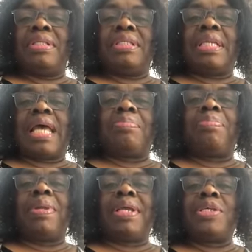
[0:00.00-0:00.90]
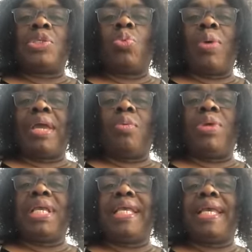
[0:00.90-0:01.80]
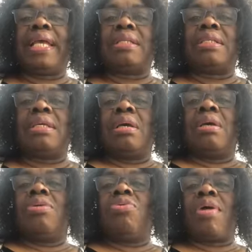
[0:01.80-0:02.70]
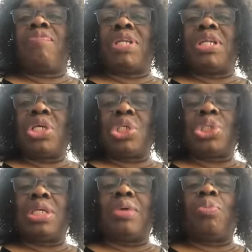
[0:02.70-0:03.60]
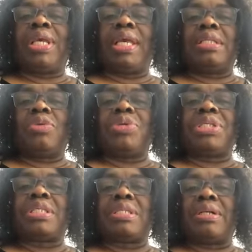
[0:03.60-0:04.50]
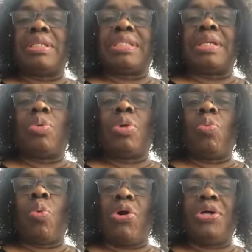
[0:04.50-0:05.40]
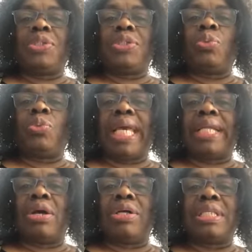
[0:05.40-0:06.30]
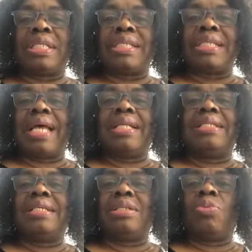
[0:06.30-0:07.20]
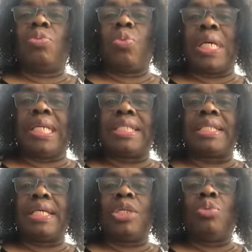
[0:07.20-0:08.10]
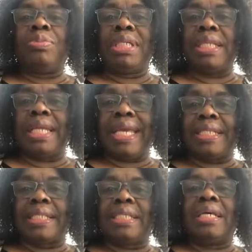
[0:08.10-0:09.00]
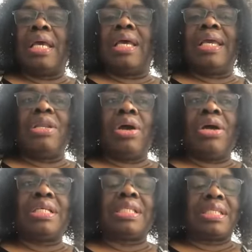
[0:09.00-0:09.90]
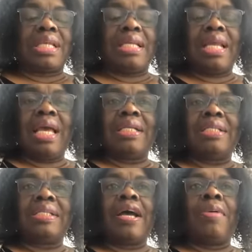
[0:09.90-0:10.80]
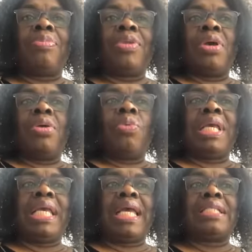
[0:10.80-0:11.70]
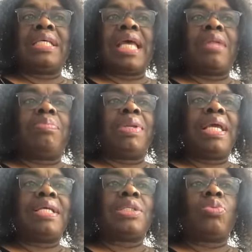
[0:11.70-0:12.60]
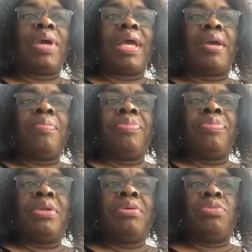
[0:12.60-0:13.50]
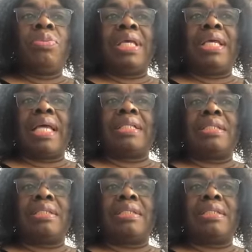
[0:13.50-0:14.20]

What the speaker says: to that place where we get revelation and we get the results that we want. We get understanding, the word is illuminated in us, and we get to that place where we get